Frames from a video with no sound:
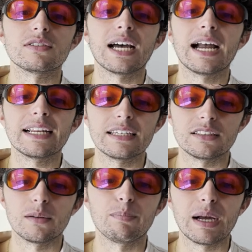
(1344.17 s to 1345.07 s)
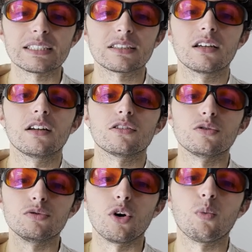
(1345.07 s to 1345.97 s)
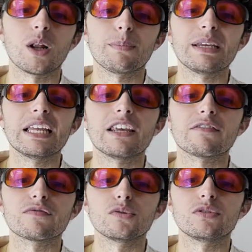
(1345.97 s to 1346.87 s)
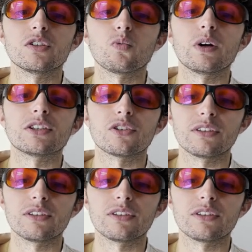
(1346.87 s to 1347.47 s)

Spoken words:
diet is the best. You don't want to be eating fruits in winter.